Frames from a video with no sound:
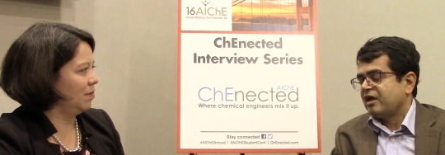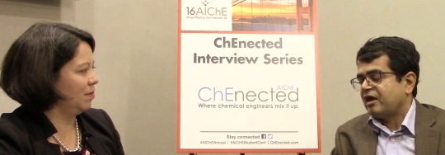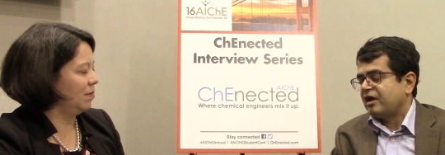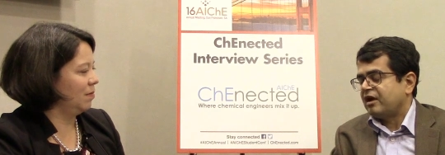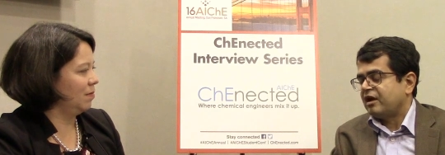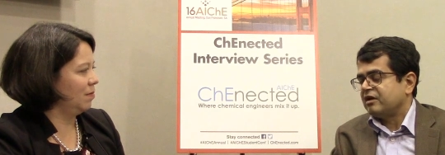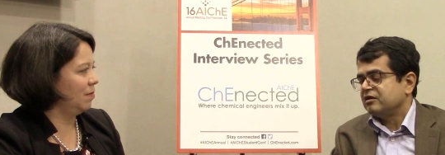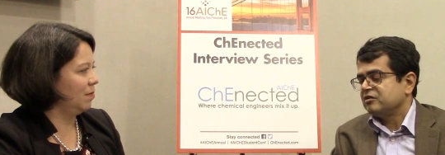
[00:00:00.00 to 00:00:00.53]

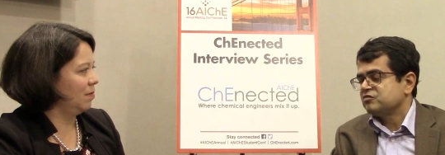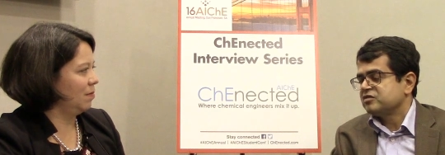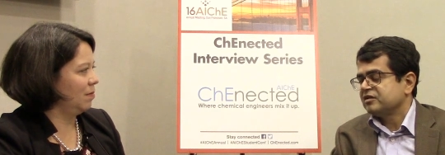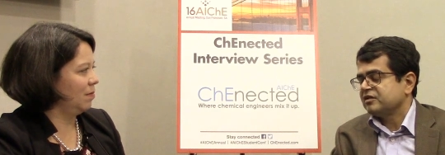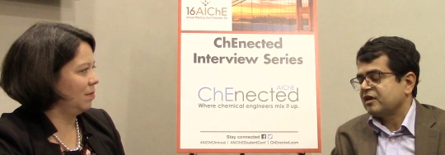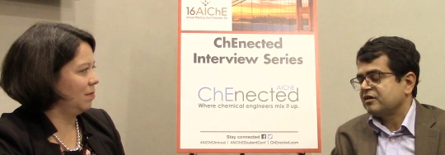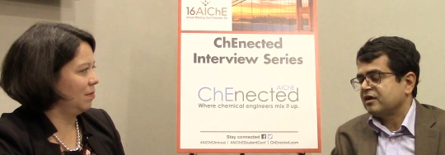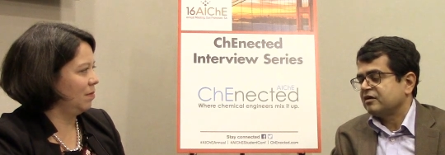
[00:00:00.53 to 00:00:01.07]
Speaker 1: And
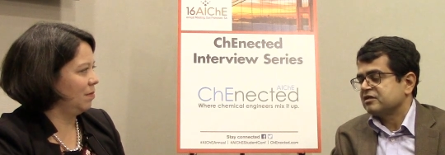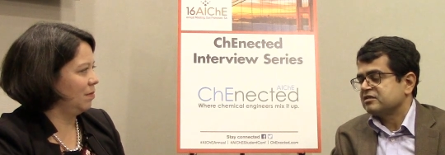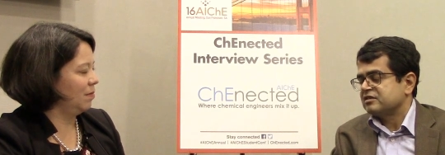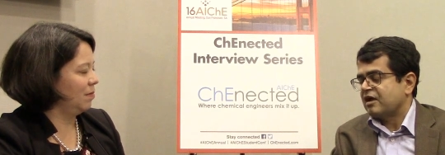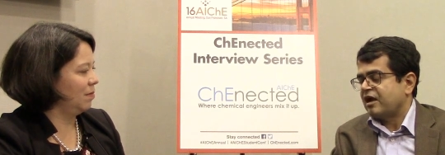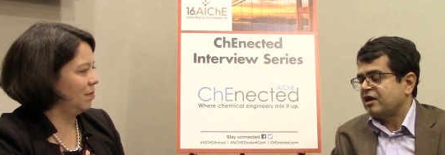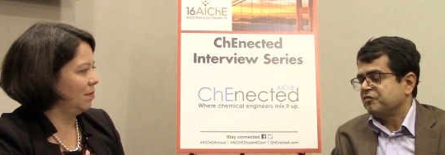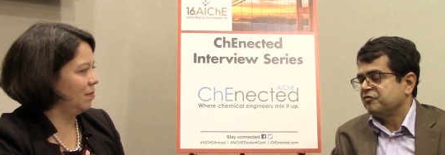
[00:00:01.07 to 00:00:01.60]
using that
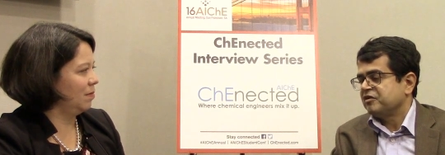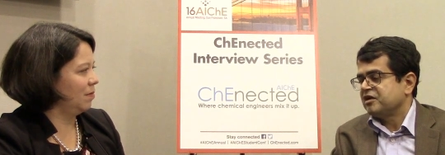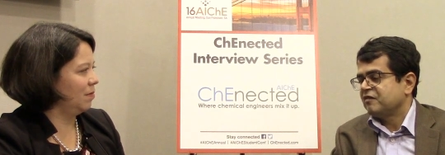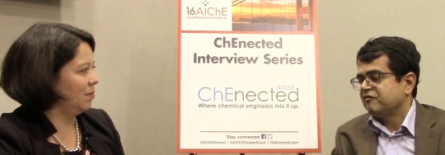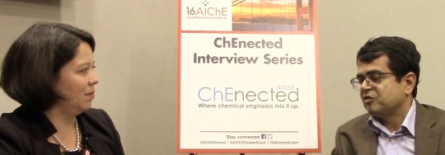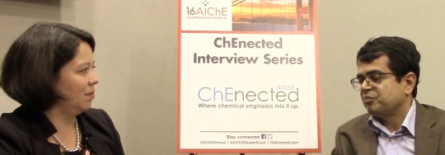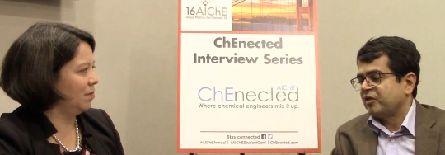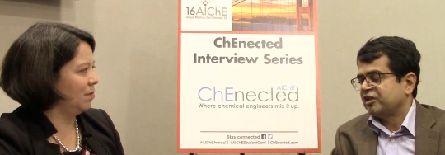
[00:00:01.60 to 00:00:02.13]
understanding, we
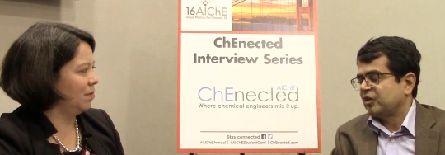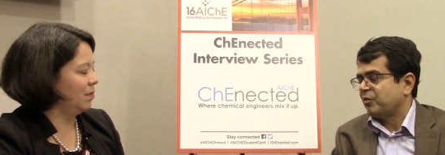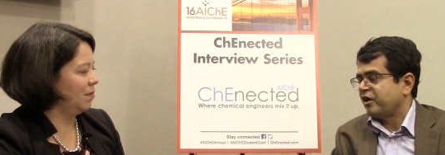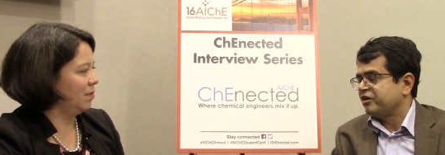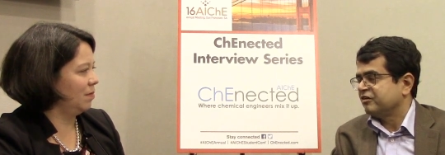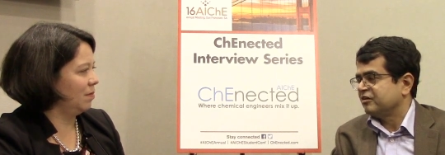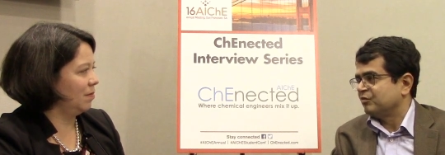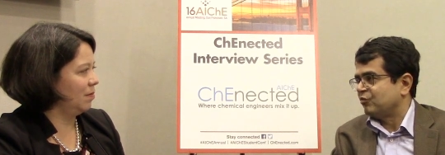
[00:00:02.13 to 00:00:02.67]
developed
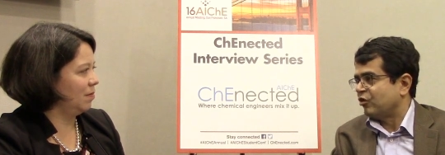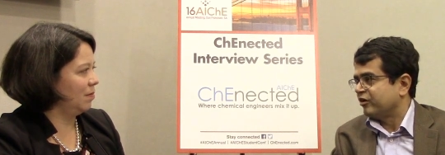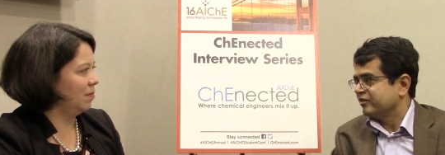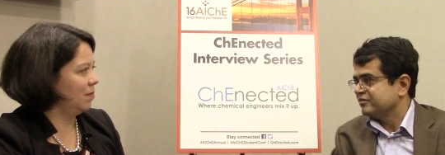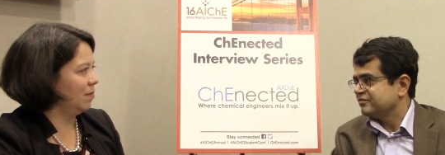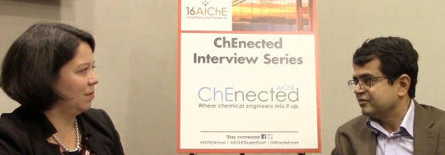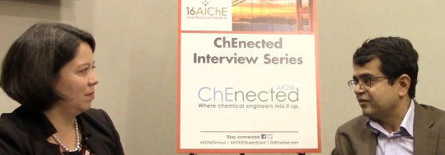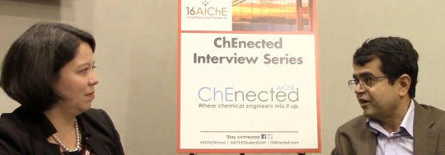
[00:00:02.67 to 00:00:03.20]
mathematical
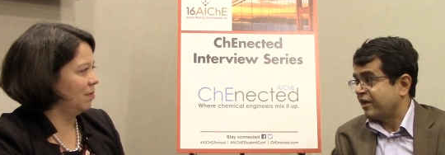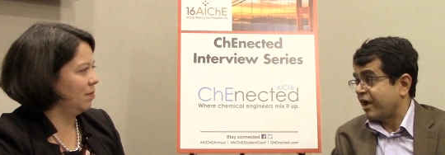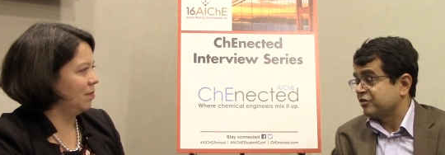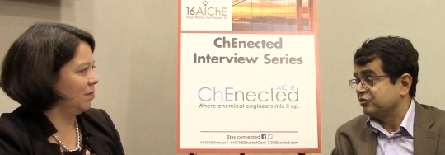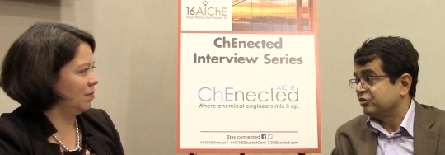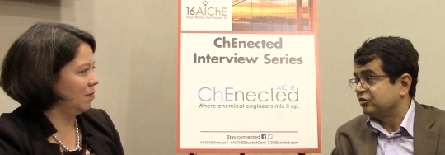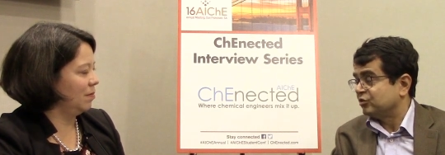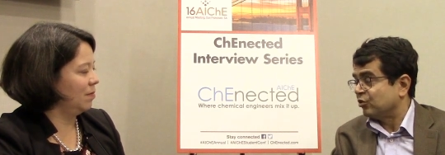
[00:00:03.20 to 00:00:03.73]
models that
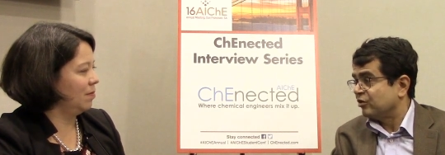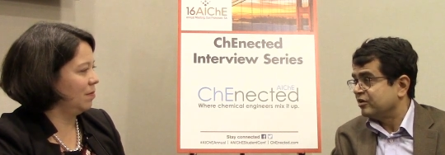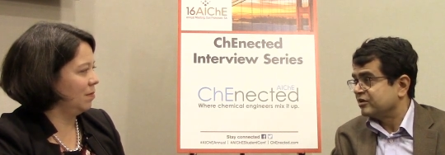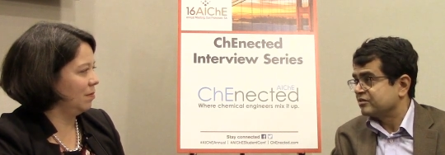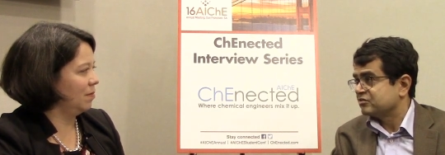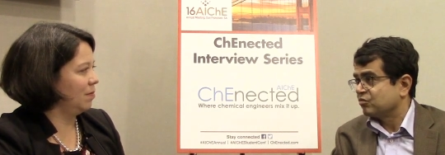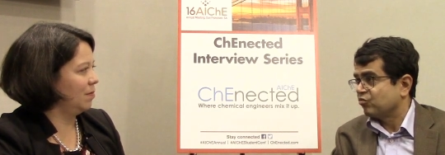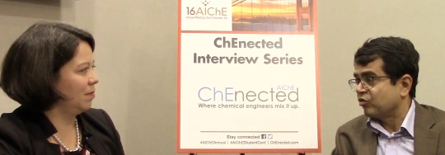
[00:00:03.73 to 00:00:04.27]
actually told
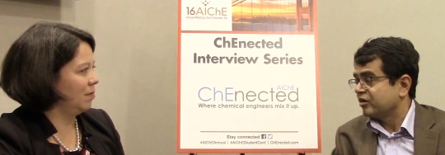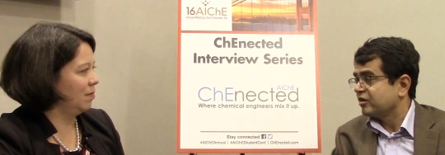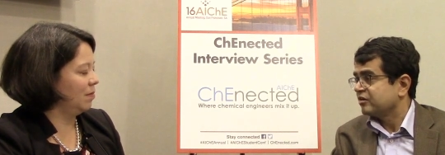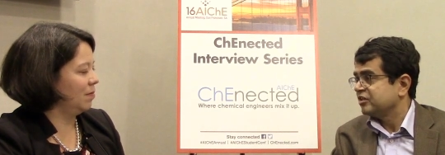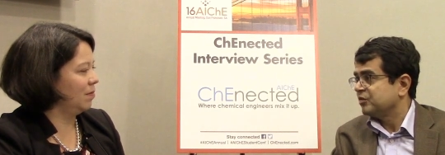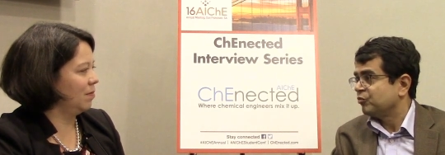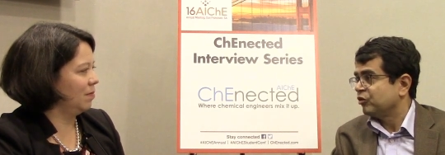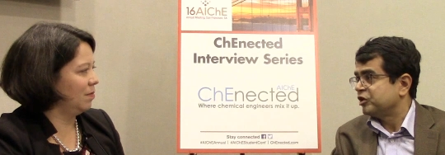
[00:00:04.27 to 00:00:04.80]
us what are
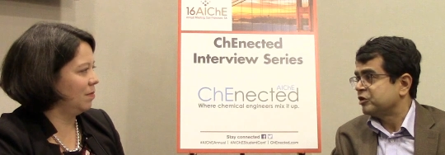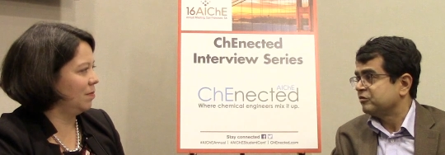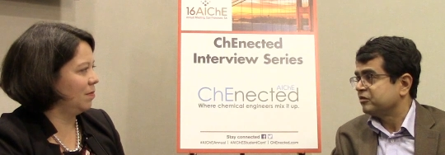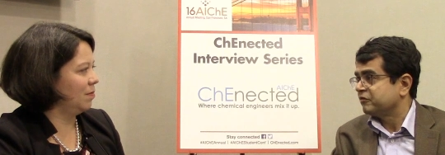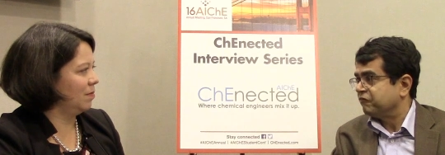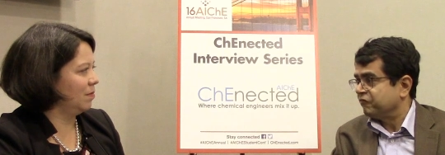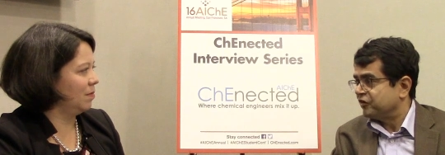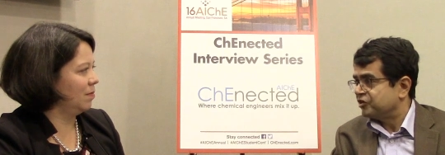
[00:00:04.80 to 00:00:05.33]
the
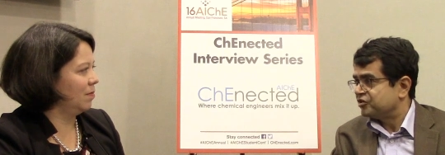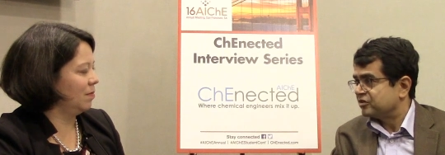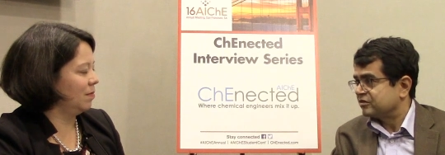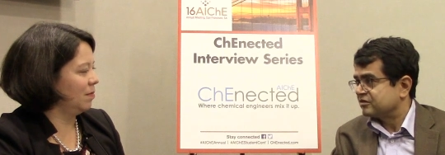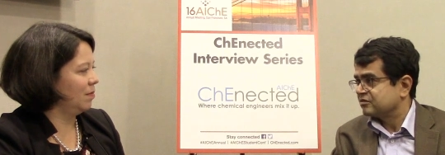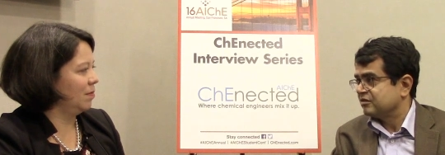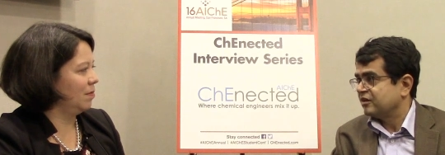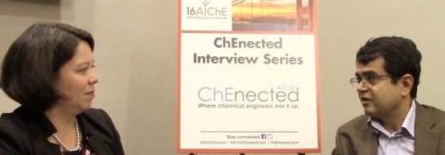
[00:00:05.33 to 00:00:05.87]
molecular
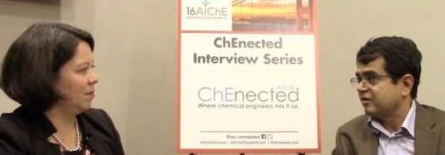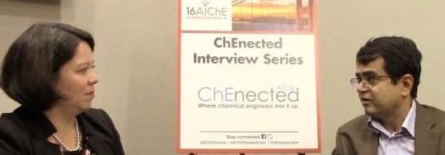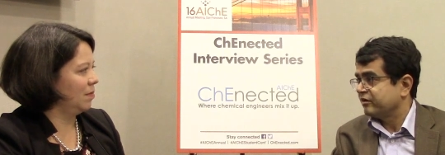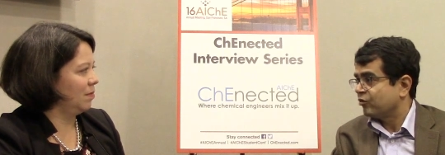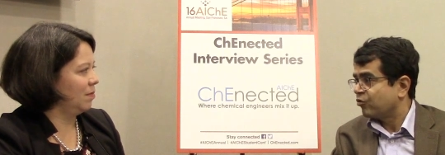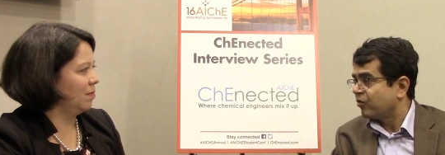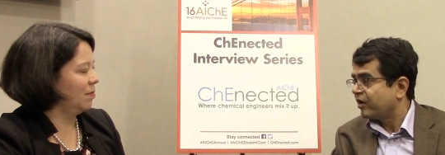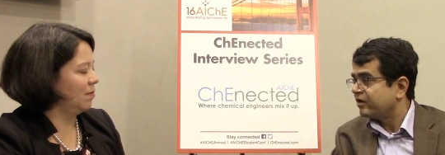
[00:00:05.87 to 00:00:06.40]
features that are
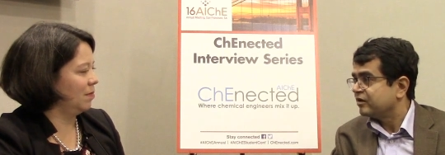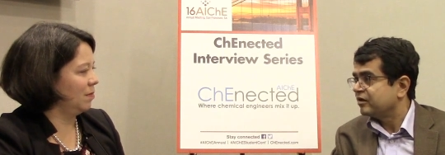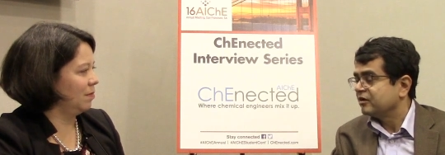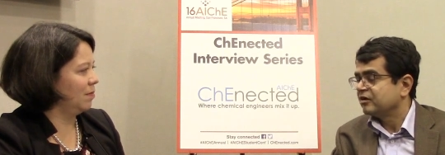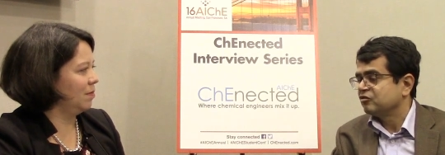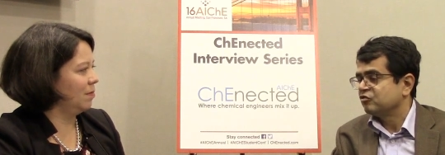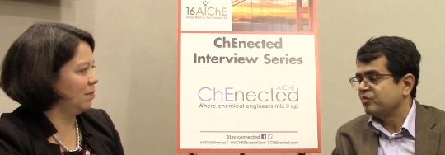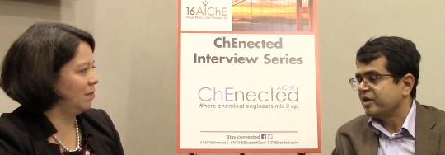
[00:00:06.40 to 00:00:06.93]
required
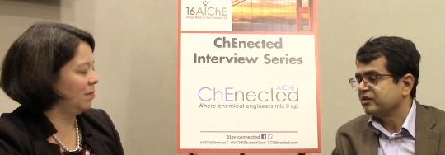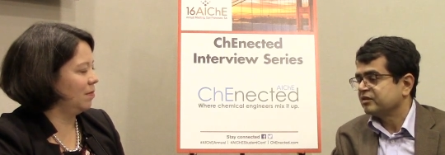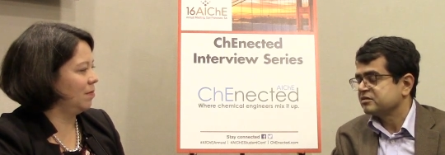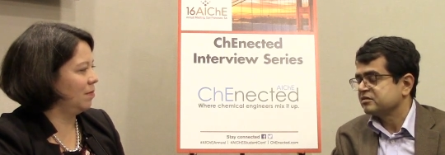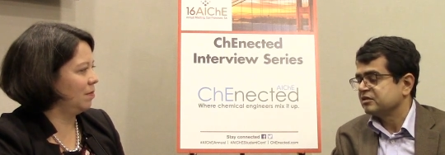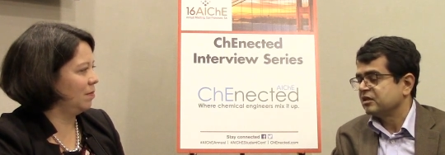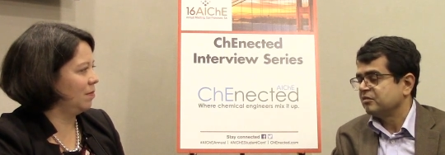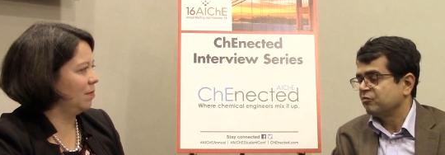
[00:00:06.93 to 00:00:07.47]
to make the
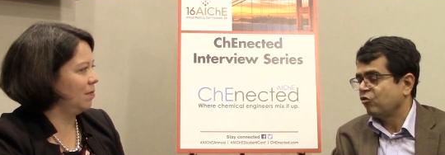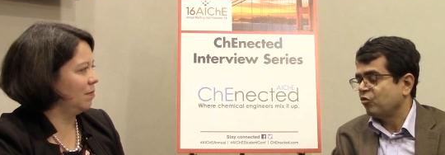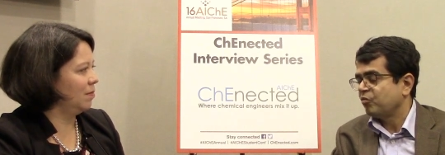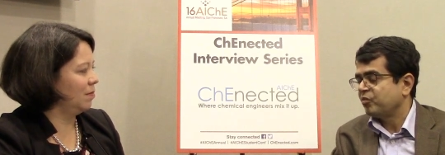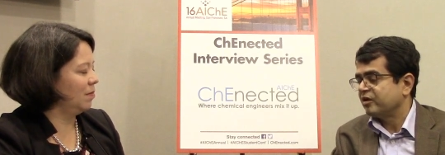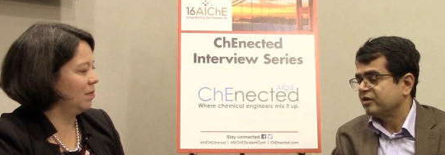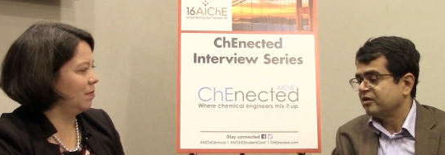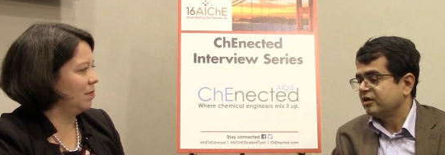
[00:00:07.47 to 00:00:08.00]
skin
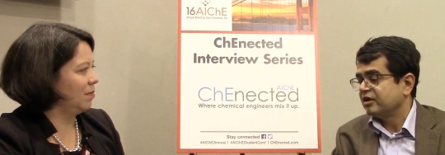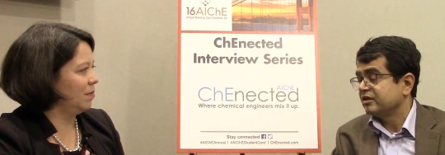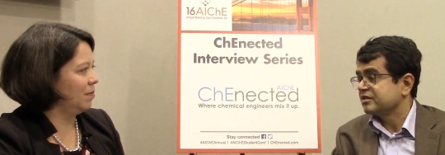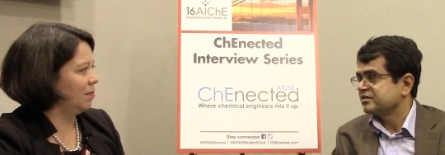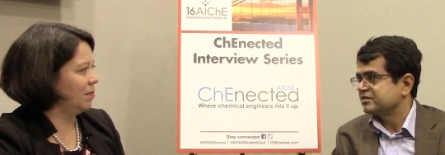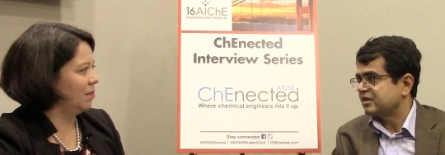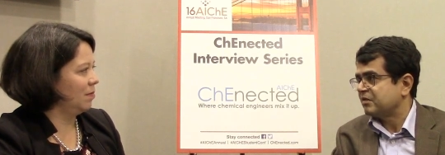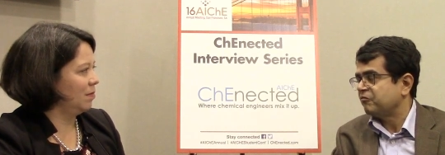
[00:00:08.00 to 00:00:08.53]
open in a
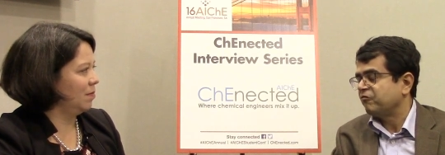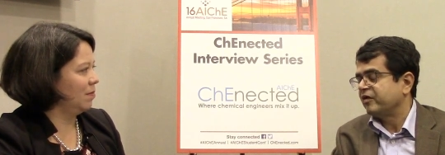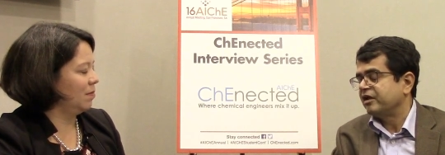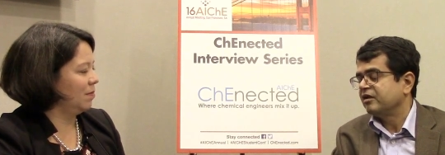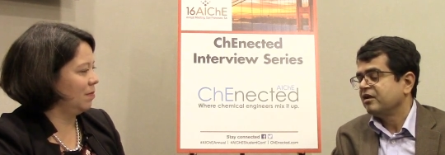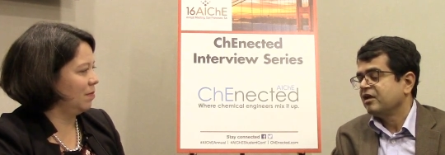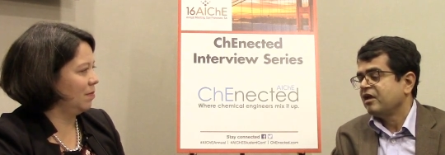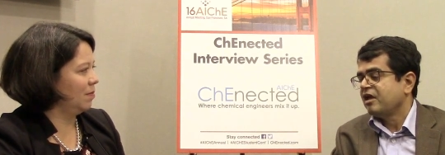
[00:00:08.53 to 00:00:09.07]
safe
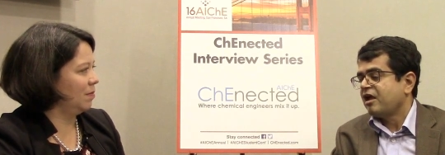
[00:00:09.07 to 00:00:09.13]
way.